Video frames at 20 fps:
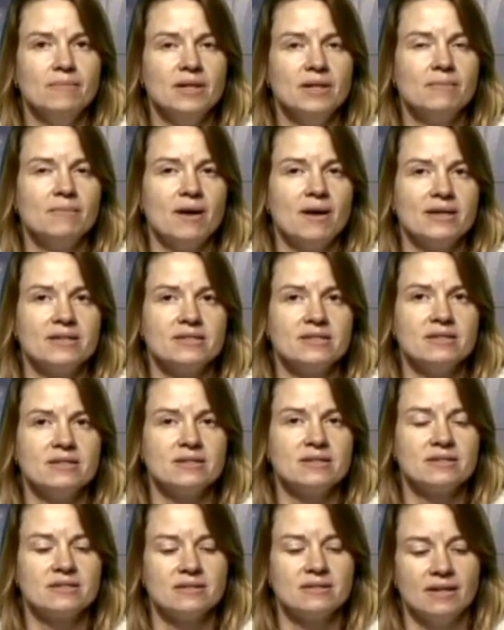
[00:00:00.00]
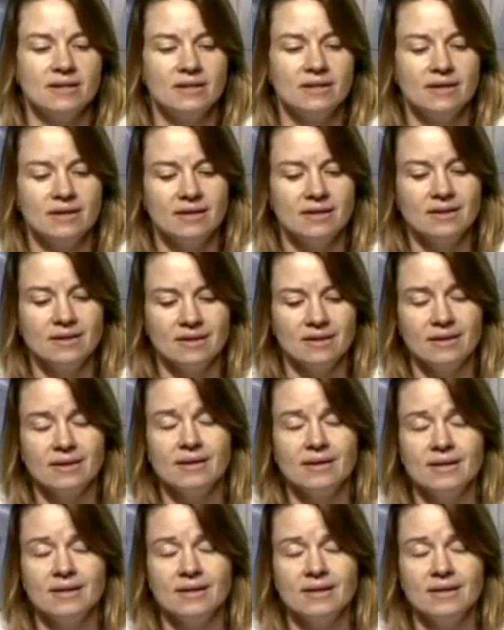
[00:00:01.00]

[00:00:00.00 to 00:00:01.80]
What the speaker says: minimizes, it